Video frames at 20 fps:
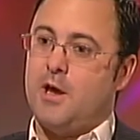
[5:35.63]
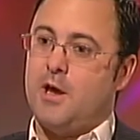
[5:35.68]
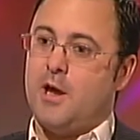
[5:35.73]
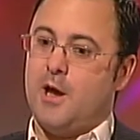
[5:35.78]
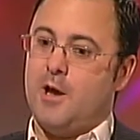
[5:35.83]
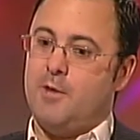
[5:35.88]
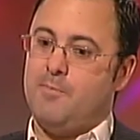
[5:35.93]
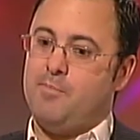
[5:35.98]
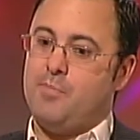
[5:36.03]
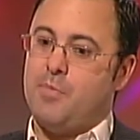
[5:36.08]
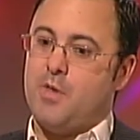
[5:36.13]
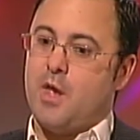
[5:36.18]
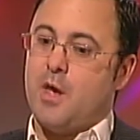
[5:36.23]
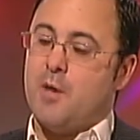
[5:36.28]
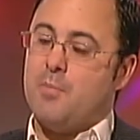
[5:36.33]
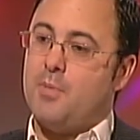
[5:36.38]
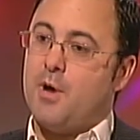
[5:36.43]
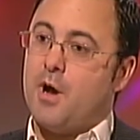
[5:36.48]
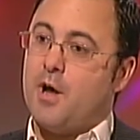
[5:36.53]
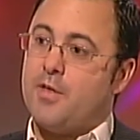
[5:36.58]

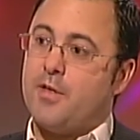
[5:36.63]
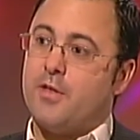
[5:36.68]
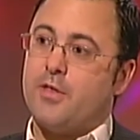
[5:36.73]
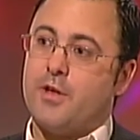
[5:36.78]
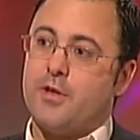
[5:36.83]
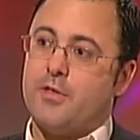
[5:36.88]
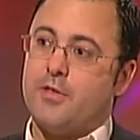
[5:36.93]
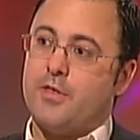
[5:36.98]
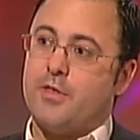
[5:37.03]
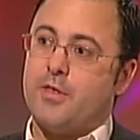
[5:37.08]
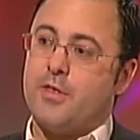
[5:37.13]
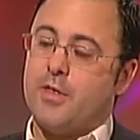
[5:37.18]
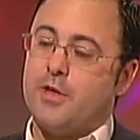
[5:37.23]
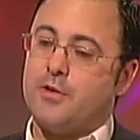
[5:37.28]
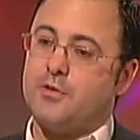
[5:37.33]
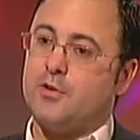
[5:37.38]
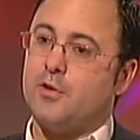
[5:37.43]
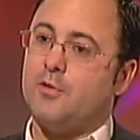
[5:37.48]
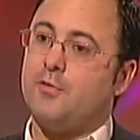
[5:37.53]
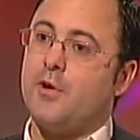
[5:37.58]
But I think that
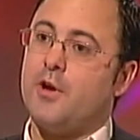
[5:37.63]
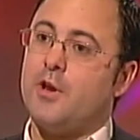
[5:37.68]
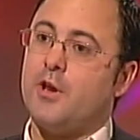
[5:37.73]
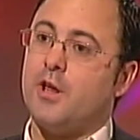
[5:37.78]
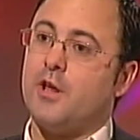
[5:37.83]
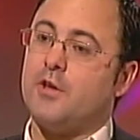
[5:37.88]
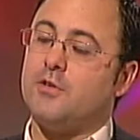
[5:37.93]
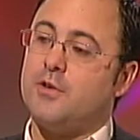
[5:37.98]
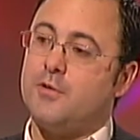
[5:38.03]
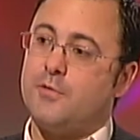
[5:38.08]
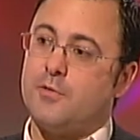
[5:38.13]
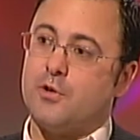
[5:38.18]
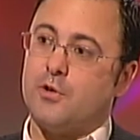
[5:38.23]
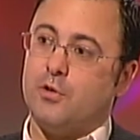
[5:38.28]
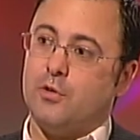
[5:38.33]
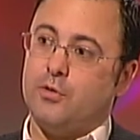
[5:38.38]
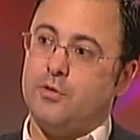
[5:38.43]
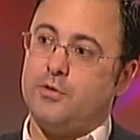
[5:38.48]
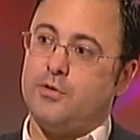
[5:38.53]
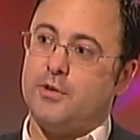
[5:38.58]
they're still finding it
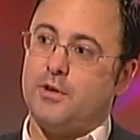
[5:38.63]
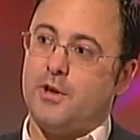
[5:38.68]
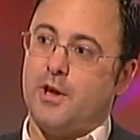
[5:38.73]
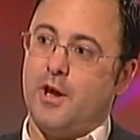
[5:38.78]
difficult.